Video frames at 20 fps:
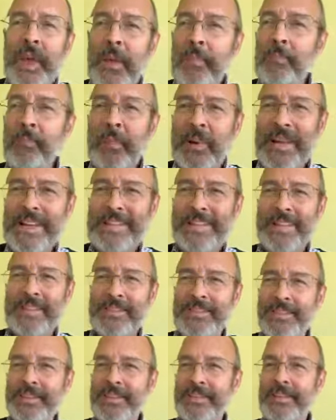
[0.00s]
and
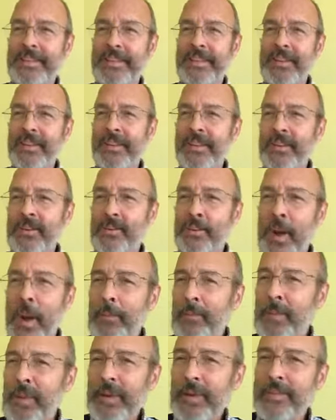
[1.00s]
pretenses,
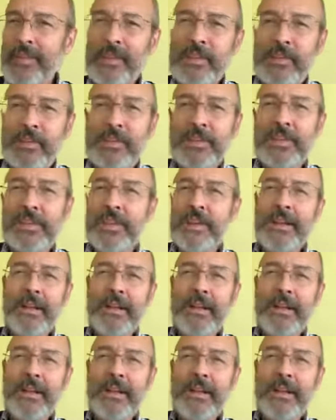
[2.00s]
dropping this